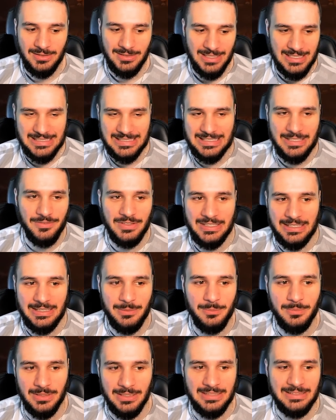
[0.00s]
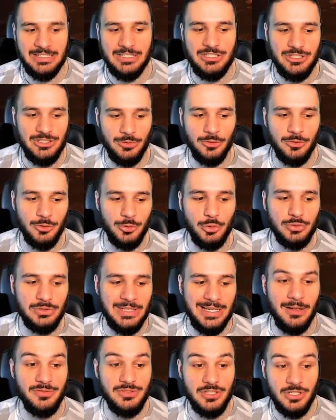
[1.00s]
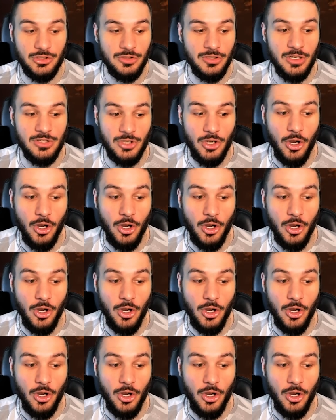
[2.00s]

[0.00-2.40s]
That's giving him additional cooldowns across